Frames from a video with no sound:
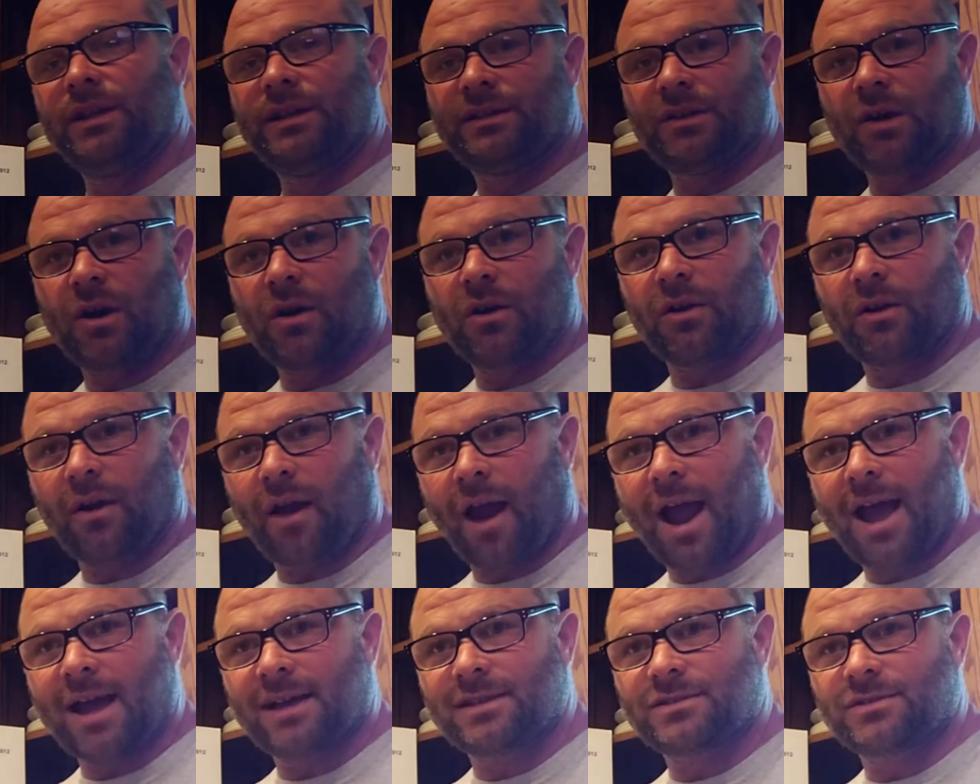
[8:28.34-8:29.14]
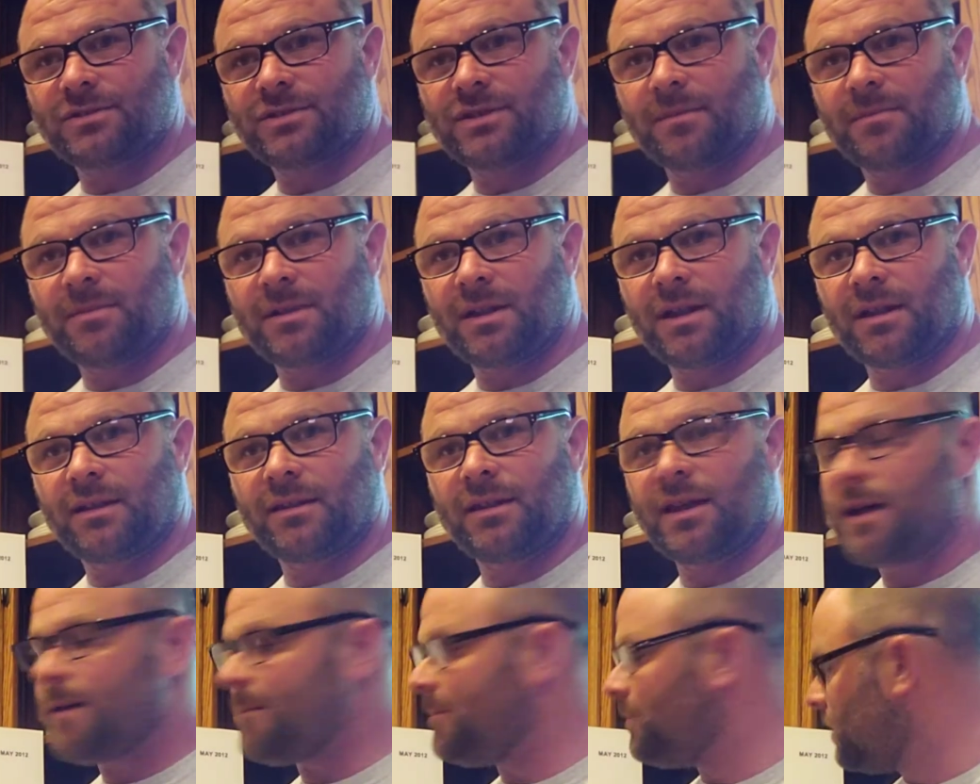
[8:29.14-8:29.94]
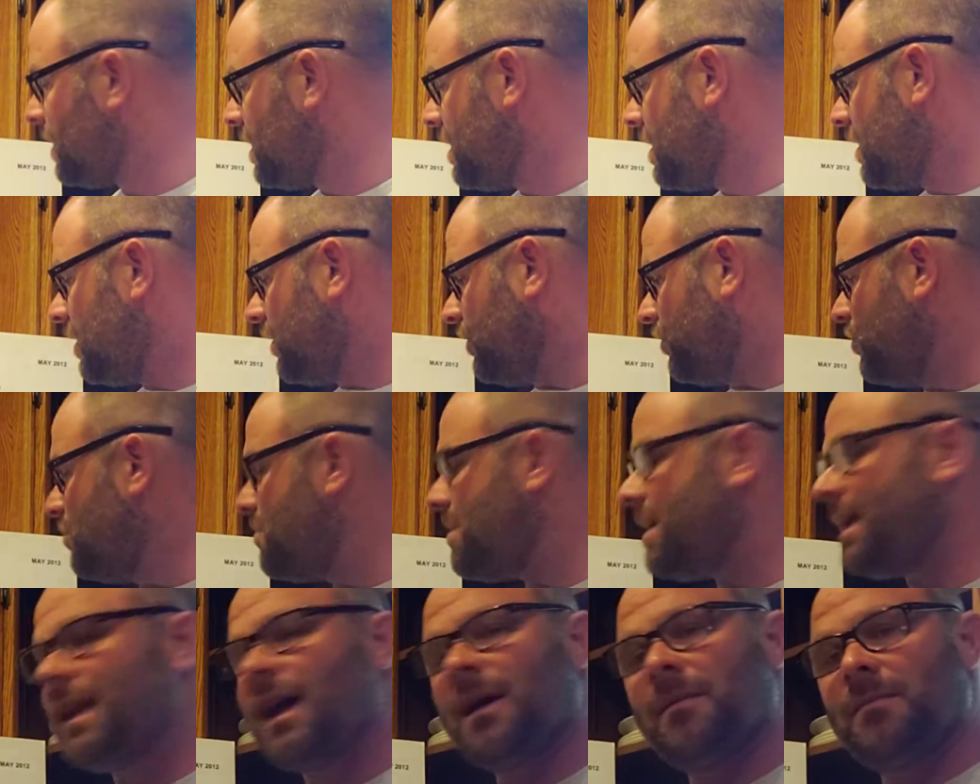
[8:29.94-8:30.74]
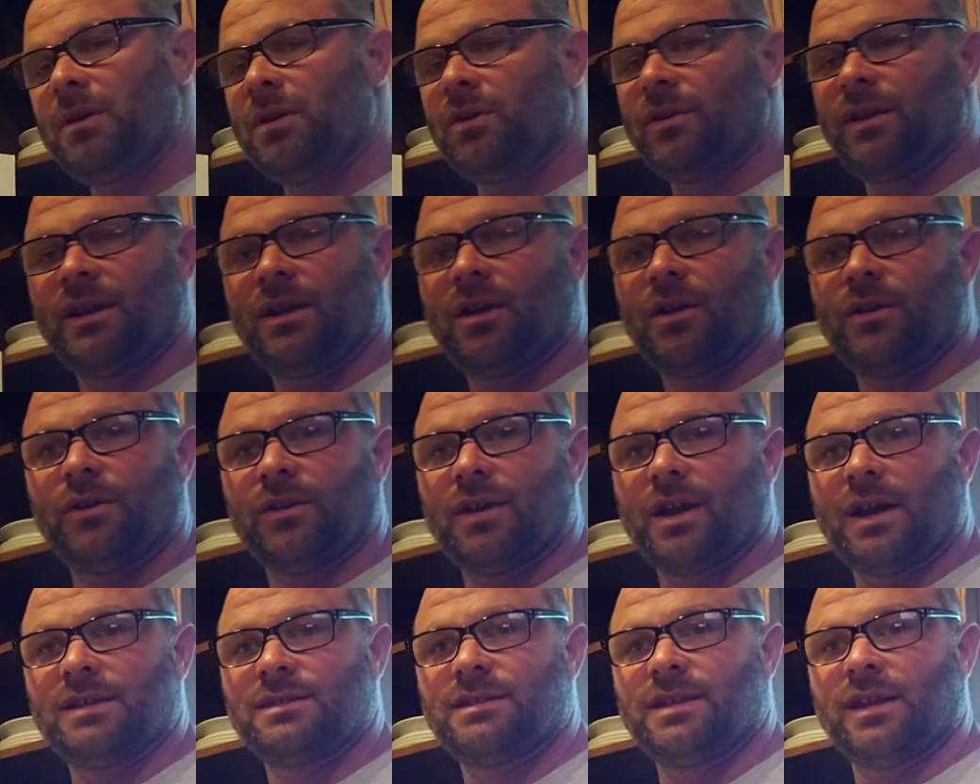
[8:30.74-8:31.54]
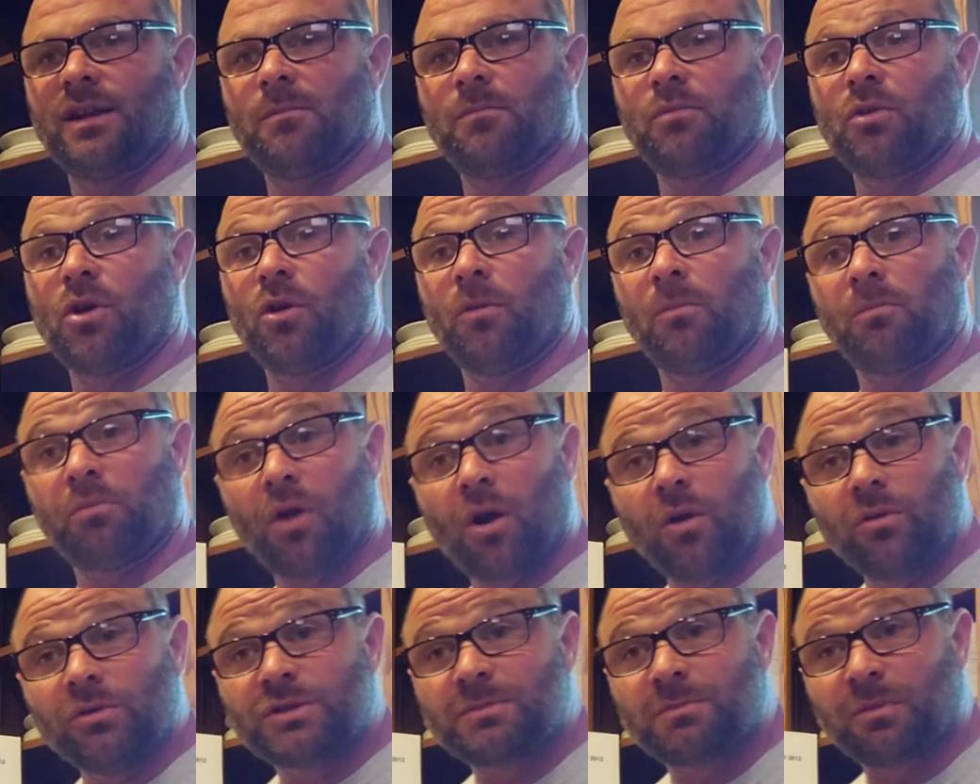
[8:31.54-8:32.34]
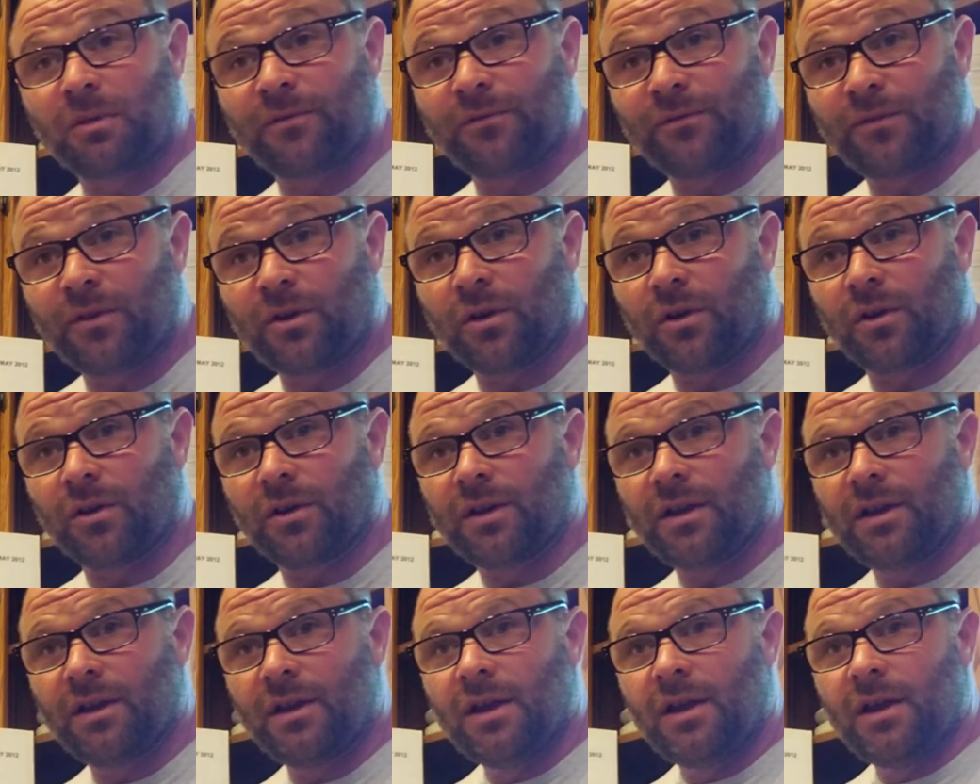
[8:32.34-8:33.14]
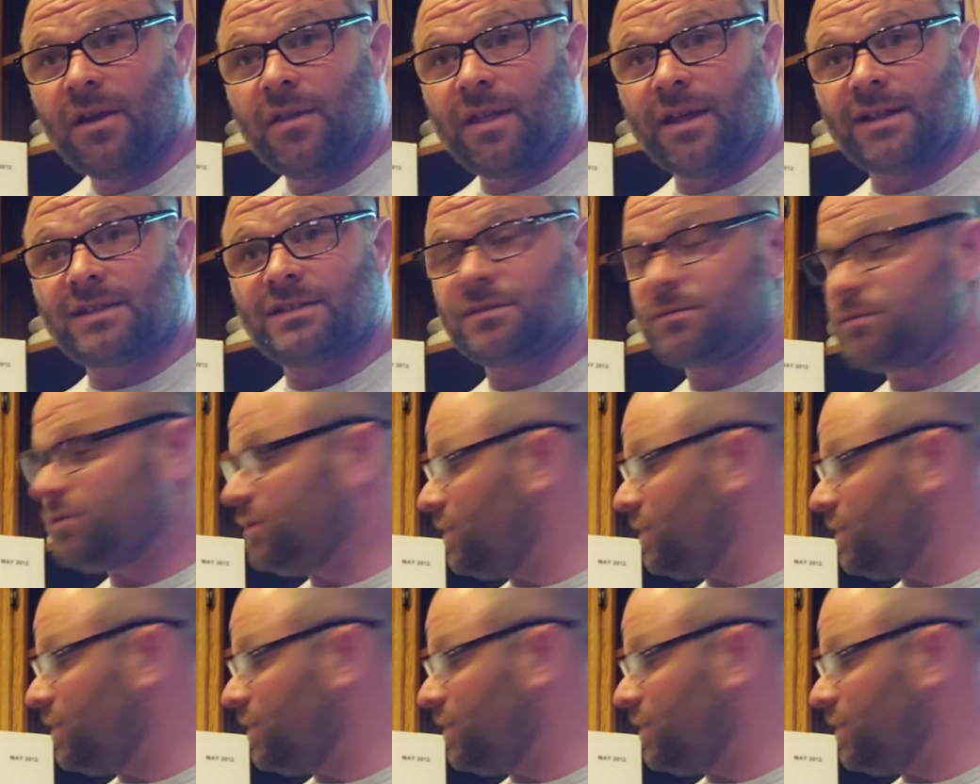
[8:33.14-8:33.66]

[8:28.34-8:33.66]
tall grass or something like that, you may not be able to get all your guys down to prone. Prone's preferred. That's